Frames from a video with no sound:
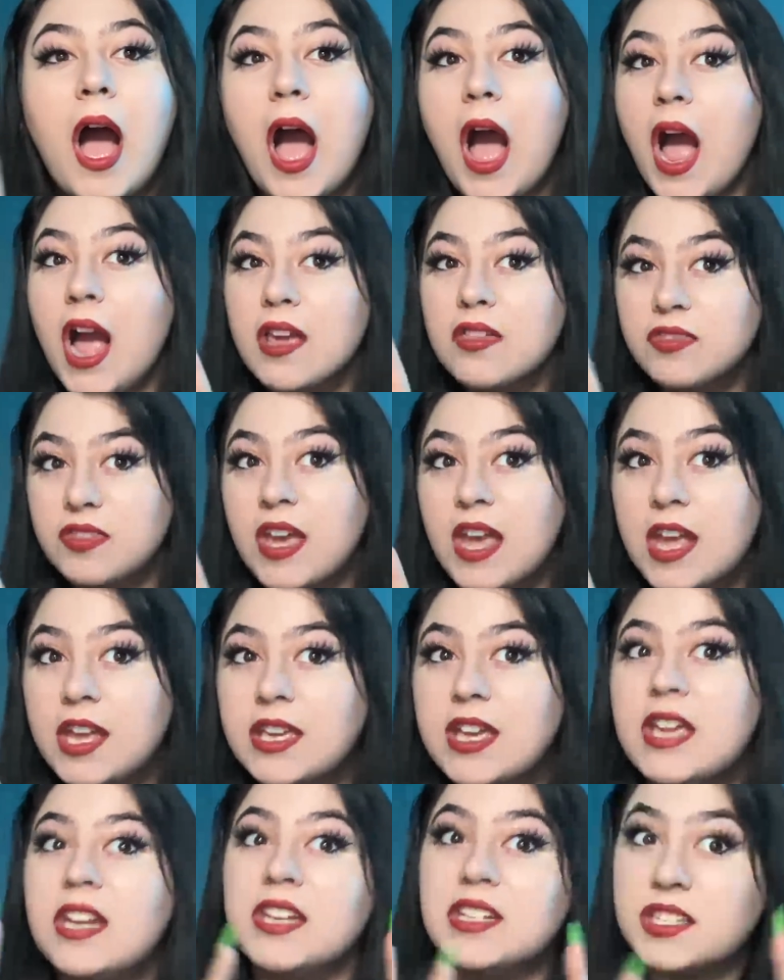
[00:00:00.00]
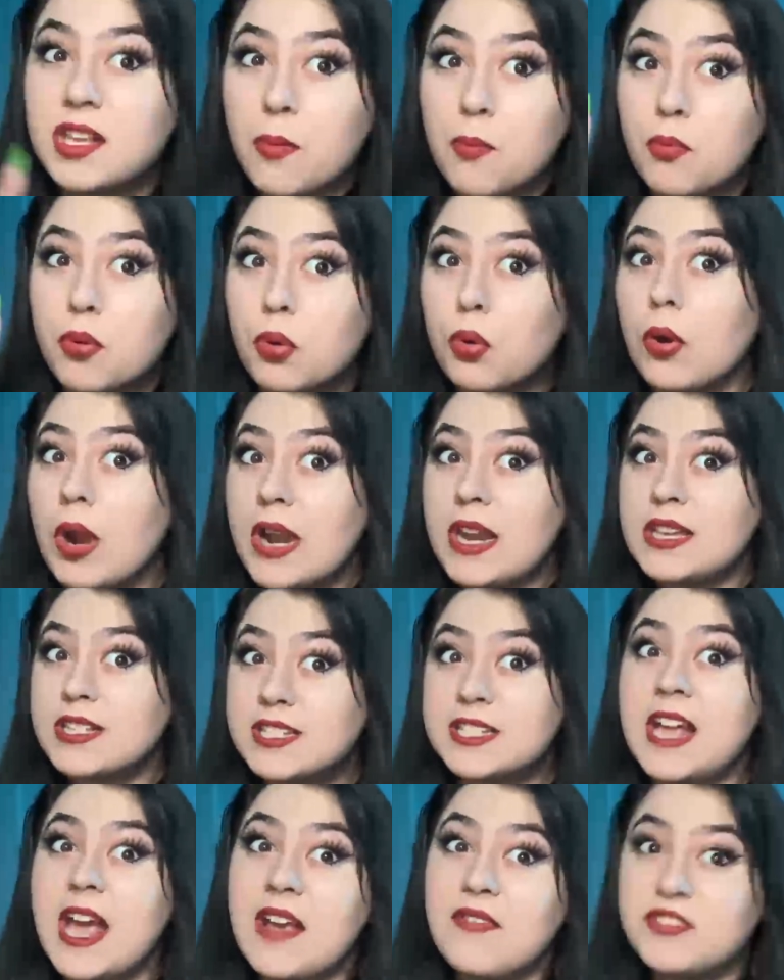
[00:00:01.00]
I think it is pretty
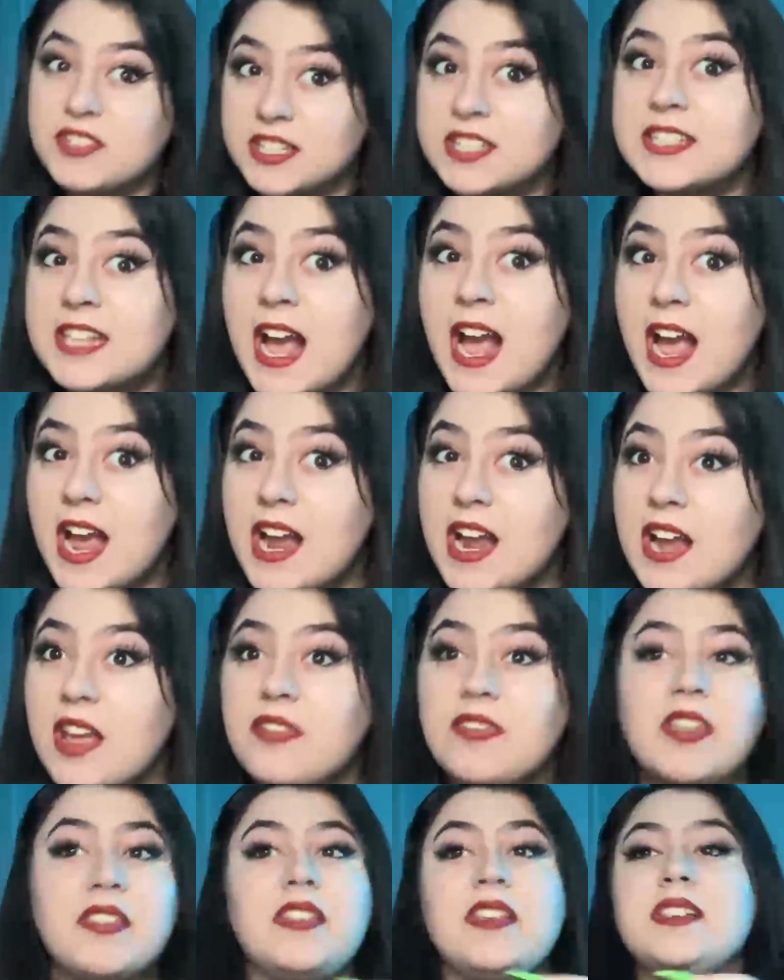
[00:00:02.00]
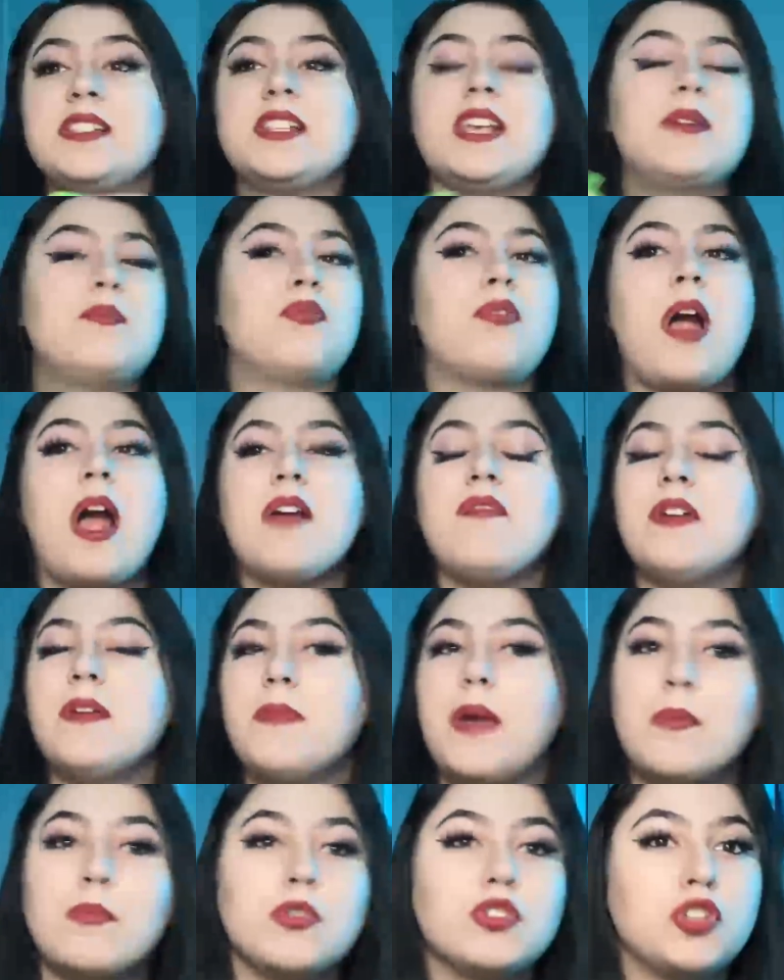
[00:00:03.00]
safe to say that this like private
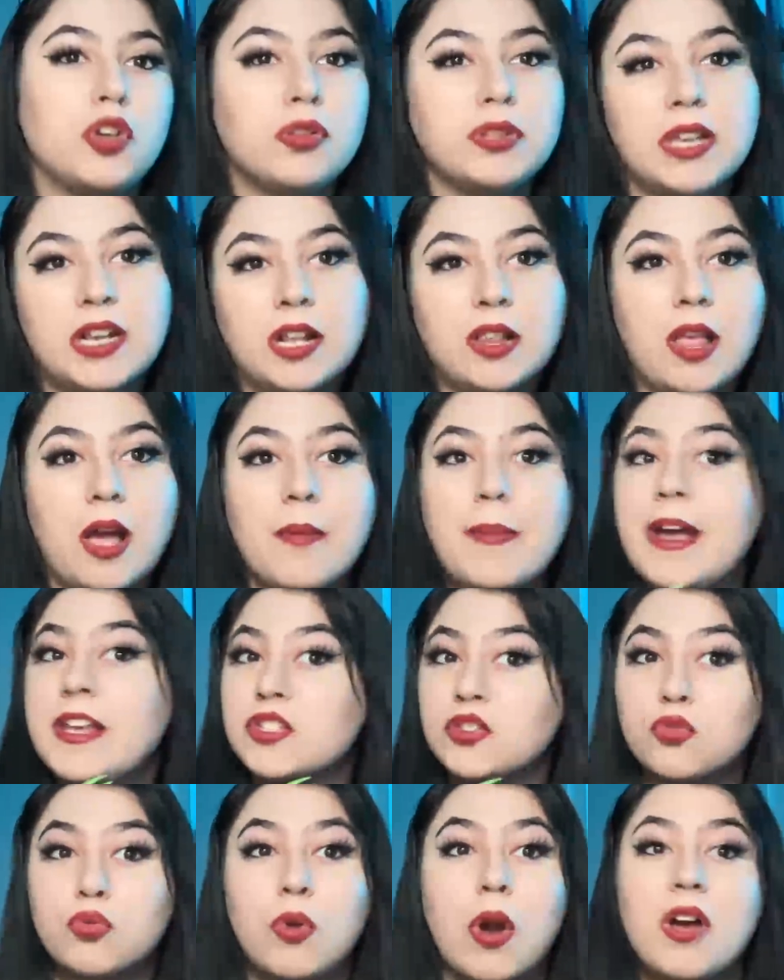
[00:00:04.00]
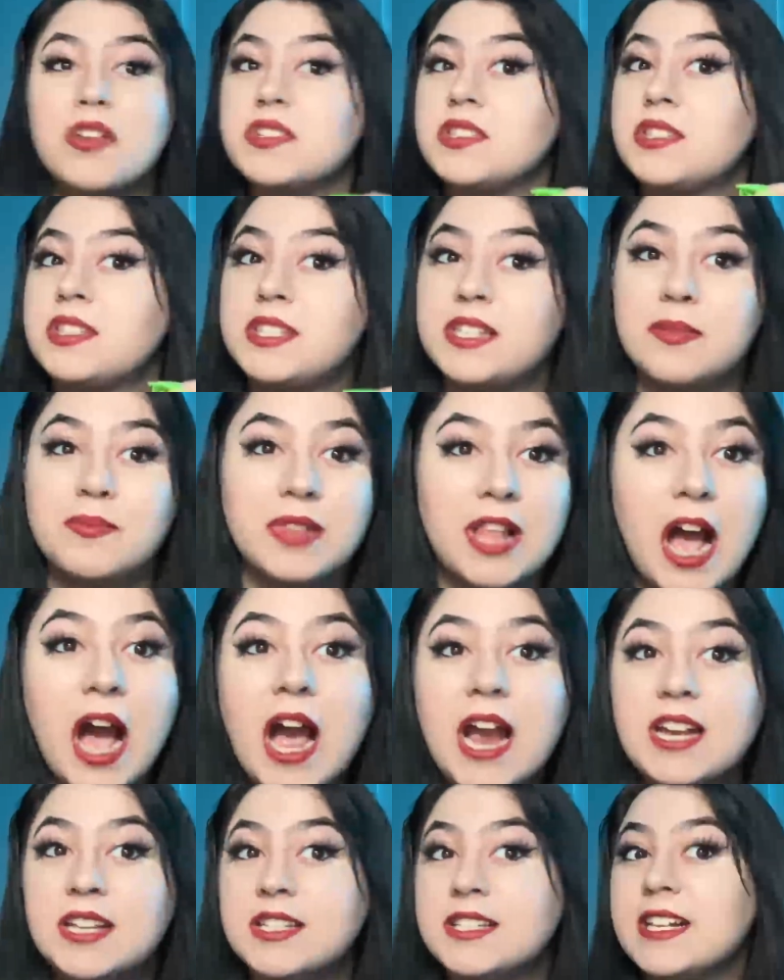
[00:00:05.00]
members only club has crossed some
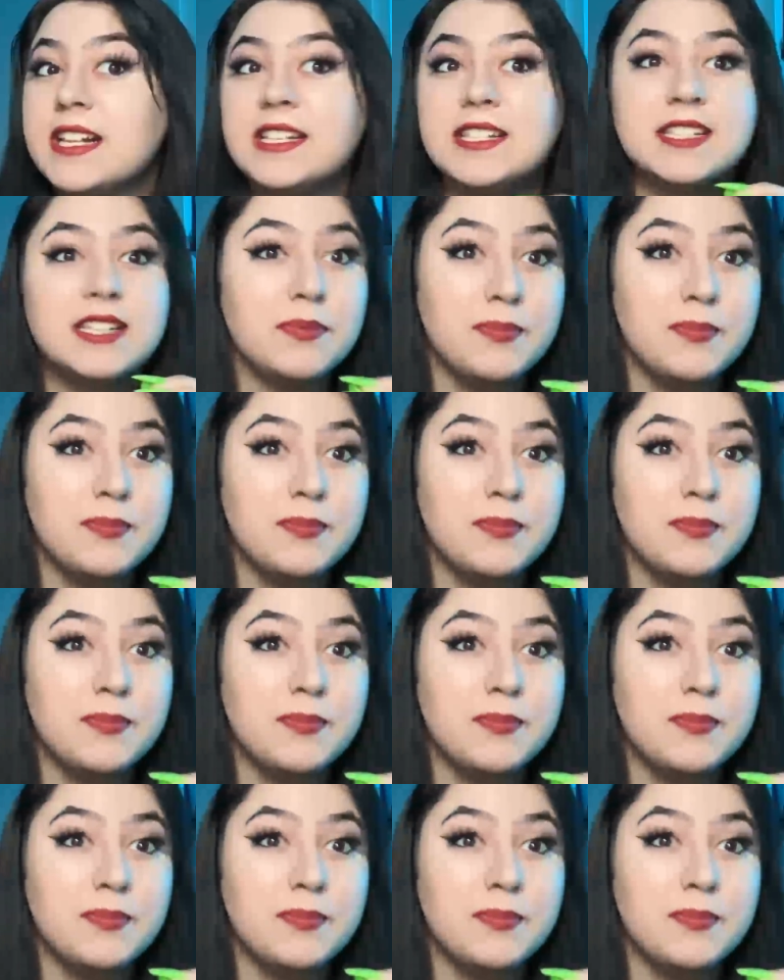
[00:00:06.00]
lines and some